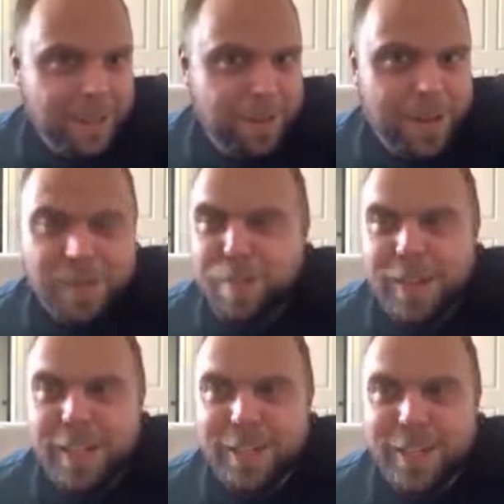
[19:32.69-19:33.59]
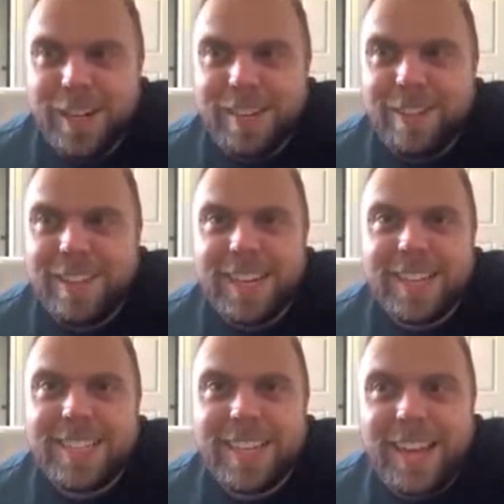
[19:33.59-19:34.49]
but I'm pretty sure everything
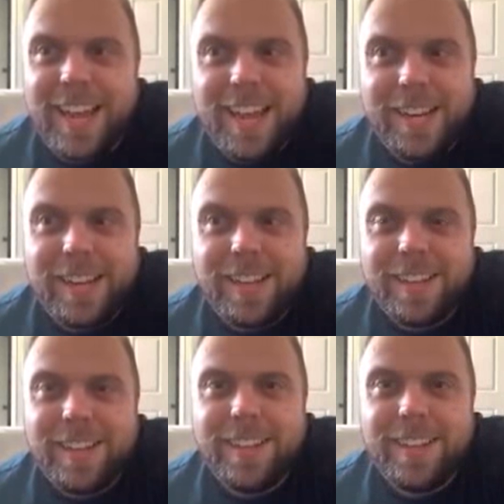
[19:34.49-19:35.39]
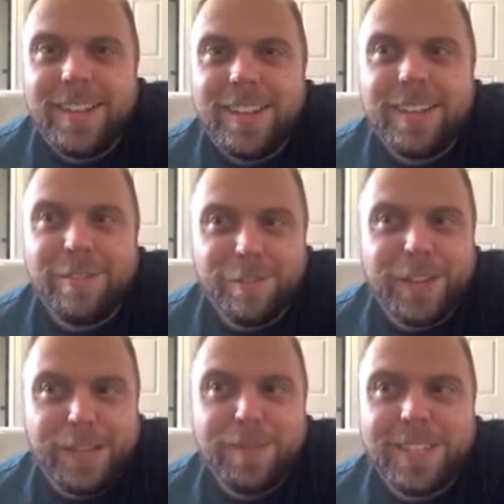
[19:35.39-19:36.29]
is gonna end in
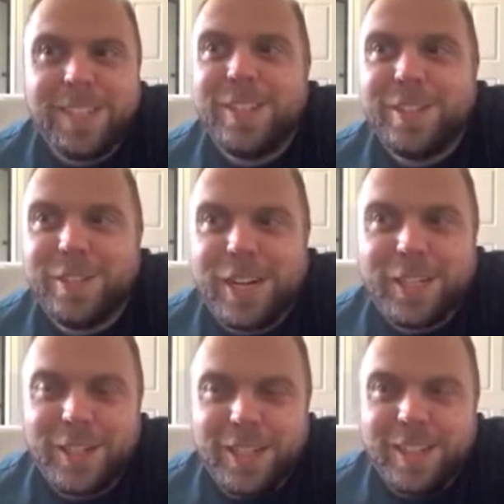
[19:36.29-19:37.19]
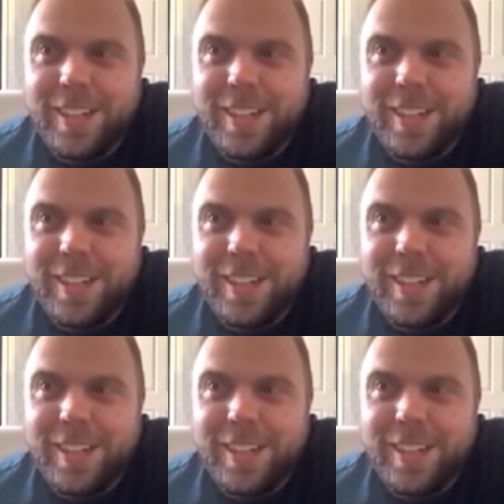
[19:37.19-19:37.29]
flames and destruction.